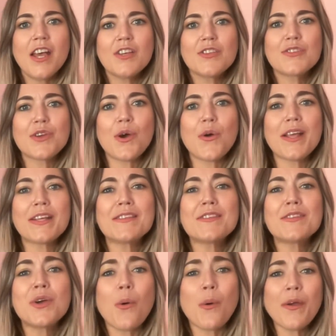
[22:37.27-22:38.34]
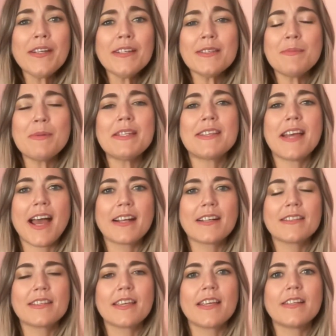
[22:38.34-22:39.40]
So it's going to be
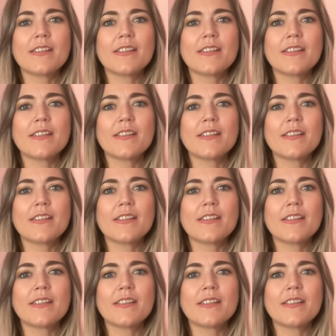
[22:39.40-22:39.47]
taxing